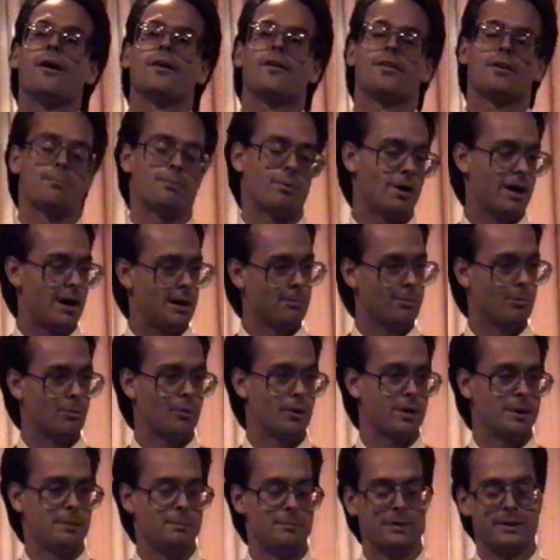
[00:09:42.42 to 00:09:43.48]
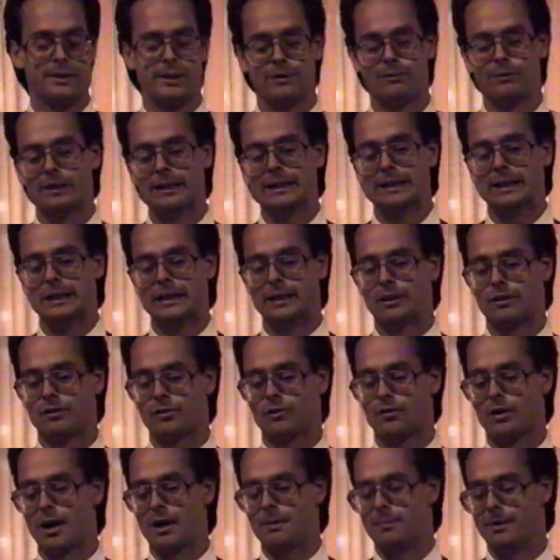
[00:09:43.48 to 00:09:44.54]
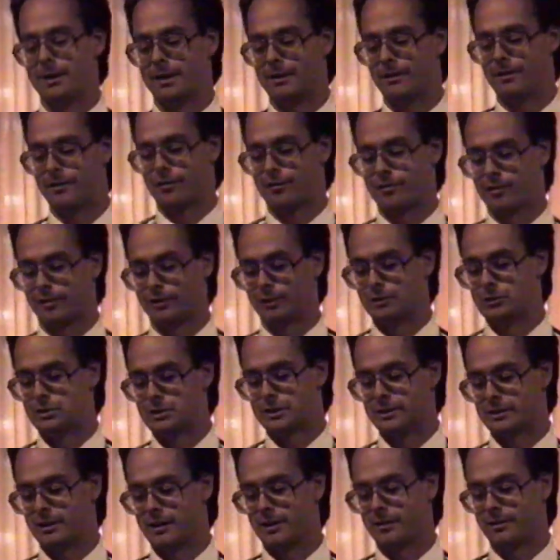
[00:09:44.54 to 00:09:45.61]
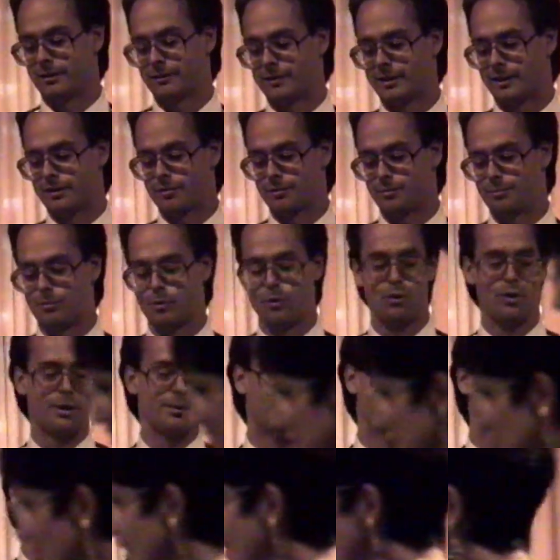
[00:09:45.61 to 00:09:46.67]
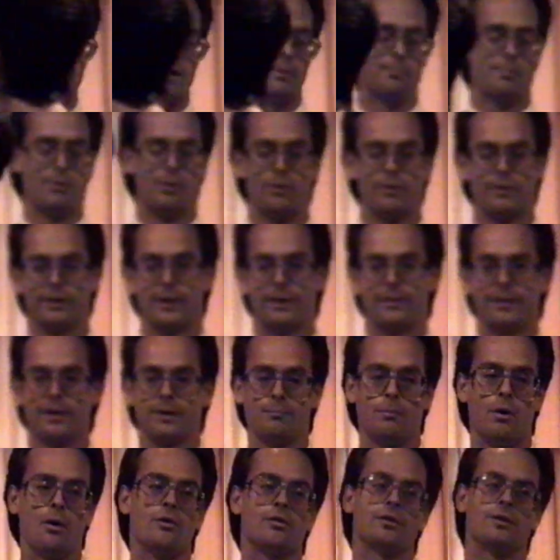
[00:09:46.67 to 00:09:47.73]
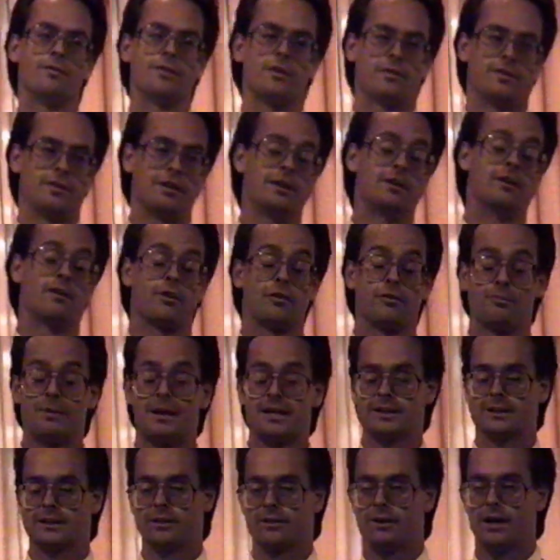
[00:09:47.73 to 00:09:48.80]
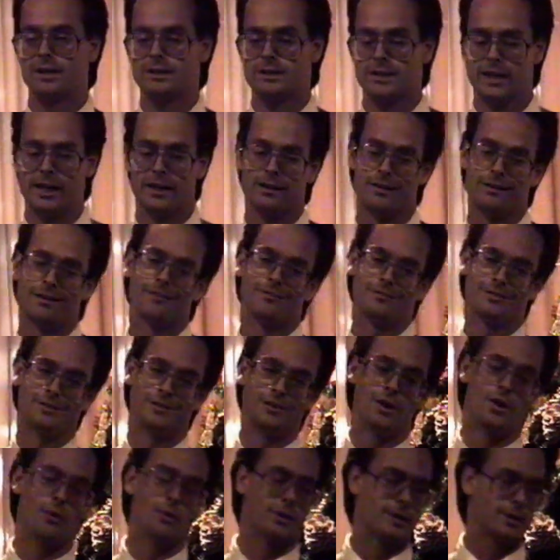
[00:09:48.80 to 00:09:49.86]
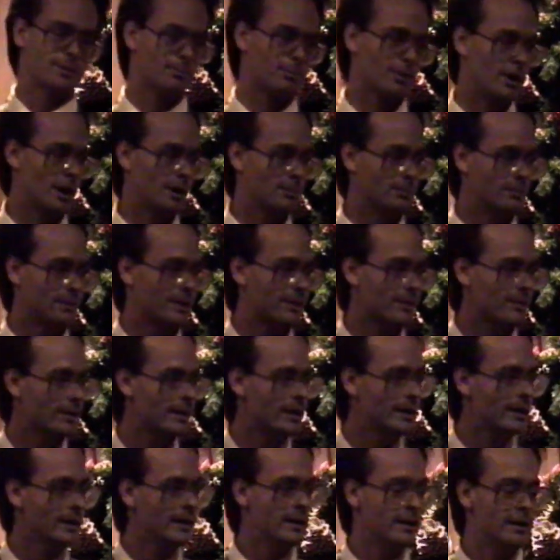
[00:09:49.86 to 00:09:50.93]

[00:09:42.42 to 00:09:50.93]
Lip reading: part of the problem we're in, but they really didn't describe any of the solution. I think that's more important. I think most of us here, especially, are educated enough to know what the problem is.